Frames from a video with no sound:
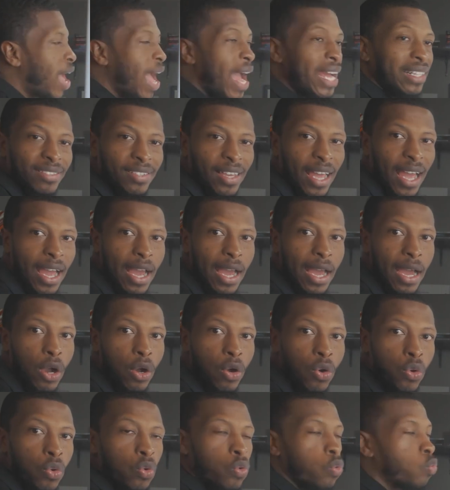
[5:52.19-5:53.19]
that's
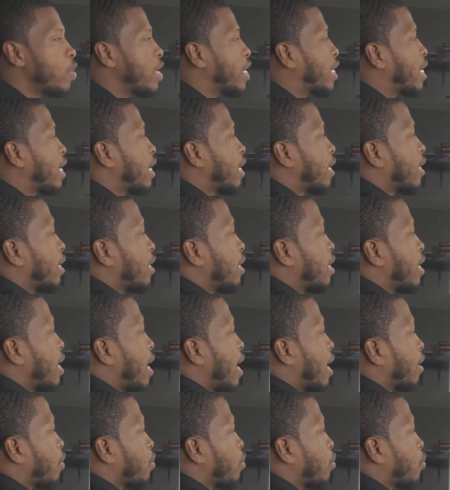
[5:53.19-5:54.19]
how we can
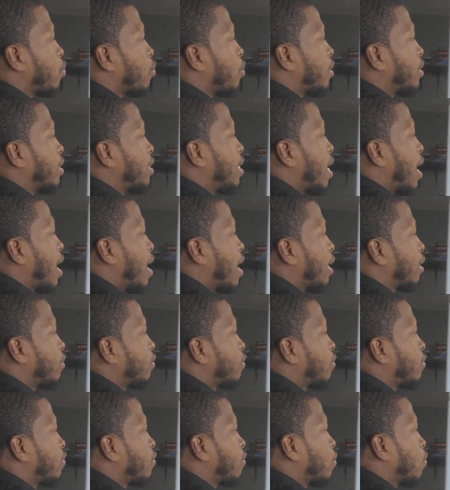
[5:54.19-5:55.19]
connect the
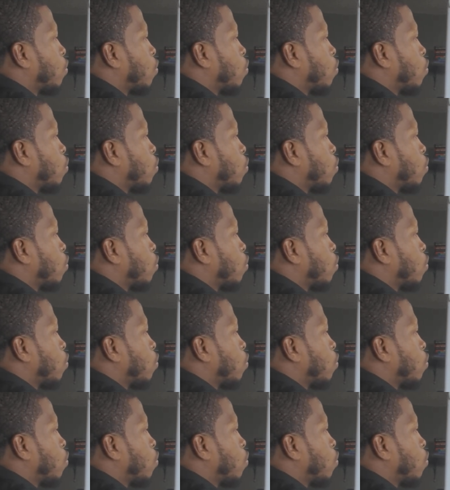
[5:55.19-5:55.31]
dots